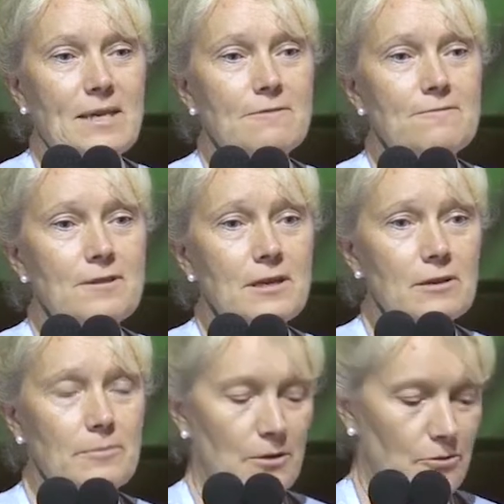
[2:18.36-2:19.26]
If you think
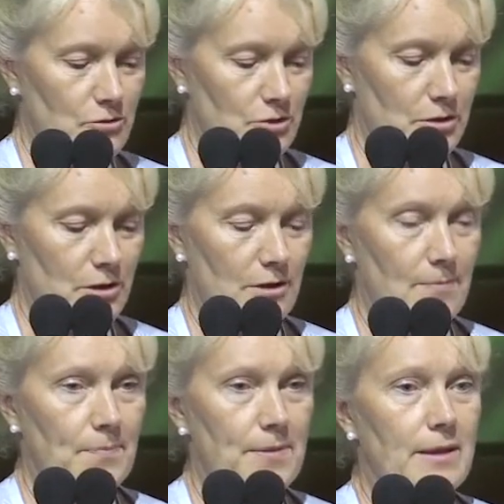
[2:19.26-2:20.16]
about
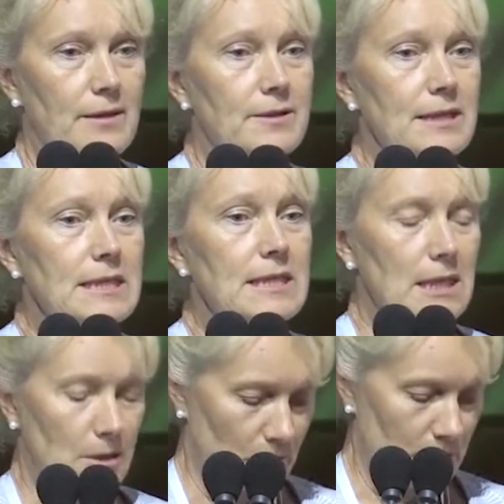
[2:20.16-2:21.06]
the
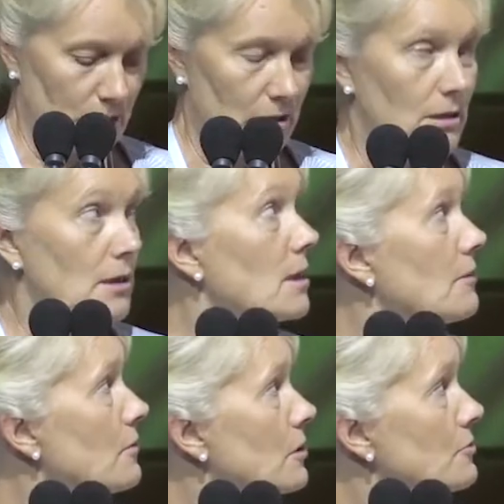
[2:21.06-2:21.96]
technique, which
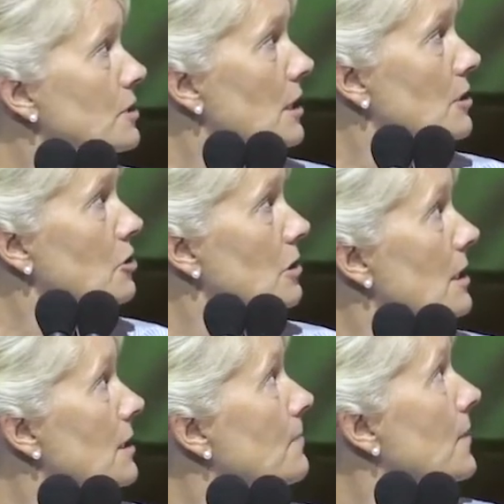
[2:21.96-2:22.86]
involves
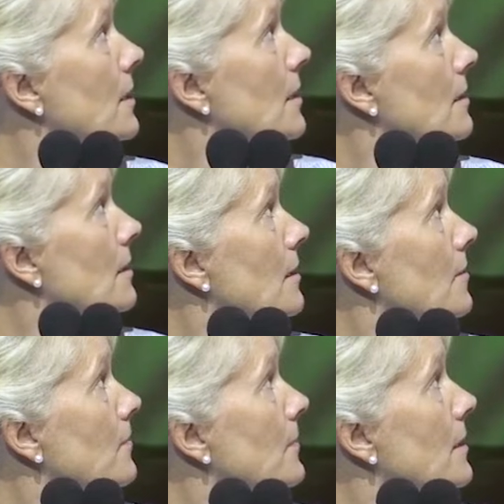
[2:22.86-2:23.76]
actually
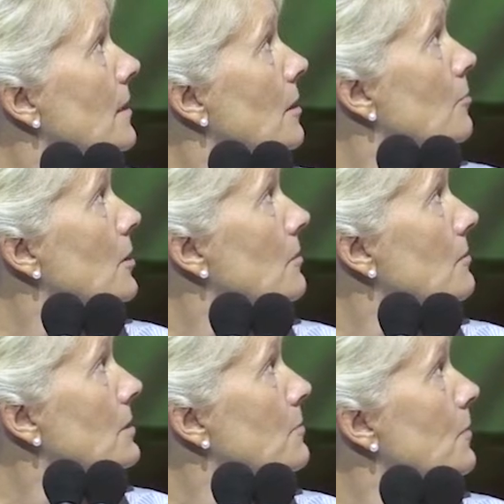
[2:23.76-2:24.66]
a
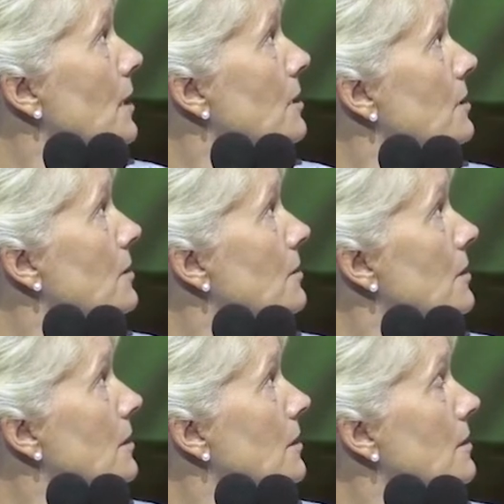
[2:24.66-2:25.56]
PMMA spacer
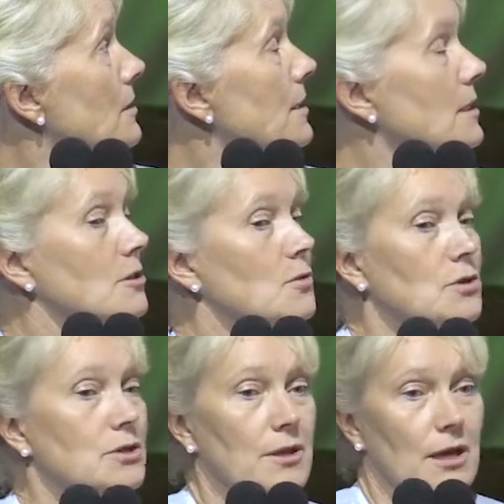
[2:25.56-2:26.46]
that
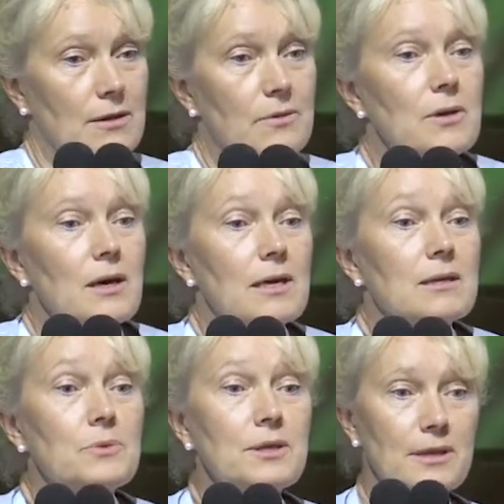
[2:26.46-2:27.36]
could,
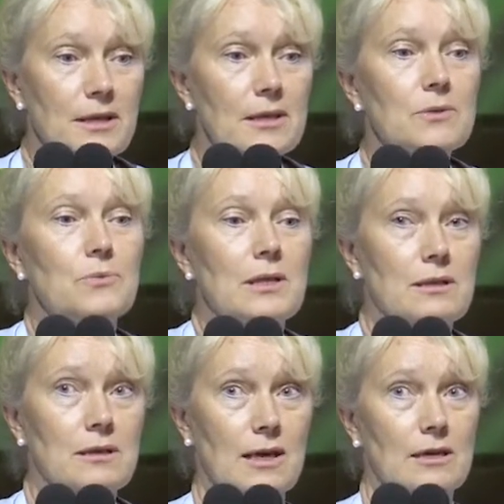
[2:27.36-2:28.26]
and we think
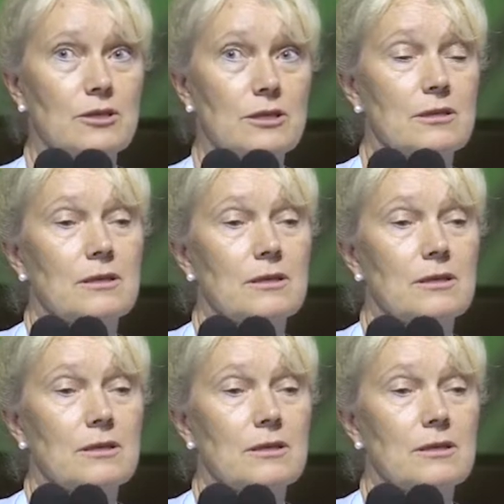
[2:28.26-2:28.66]
will act